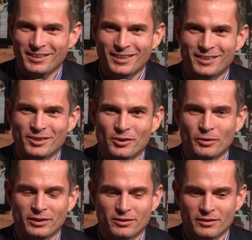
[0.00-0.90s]
Yeah, you know
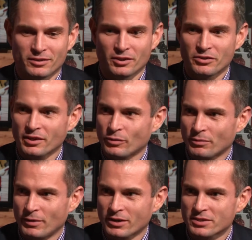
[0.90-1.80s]
what? The, the good thing
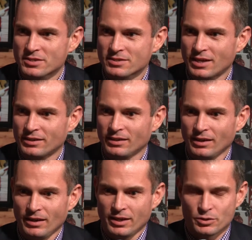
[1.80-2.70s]
with Marcus is that
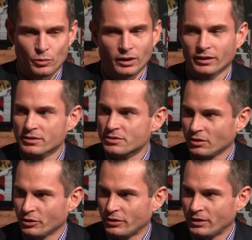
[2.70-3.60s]
his willingness to
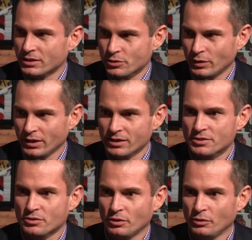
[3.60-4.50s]
learn and his
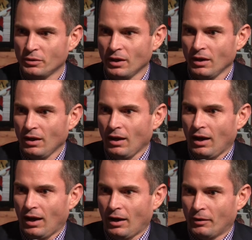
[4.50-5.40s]
willingness to
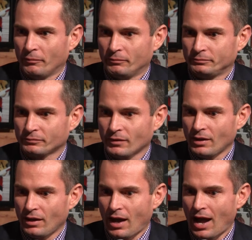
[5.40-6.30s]
um,
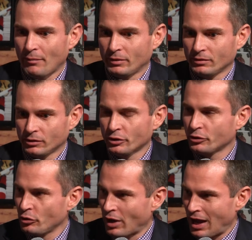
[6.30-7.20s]
habit,
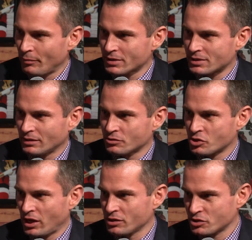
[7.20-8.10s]
learn new habits and
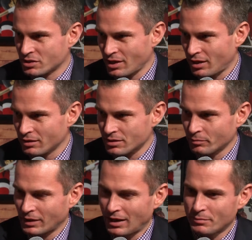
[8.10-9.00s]
change his style
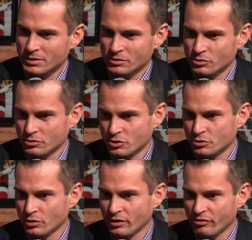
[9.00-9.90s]
sometimes and ju just
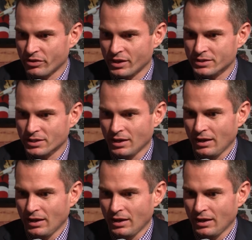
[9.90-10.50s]
do different things.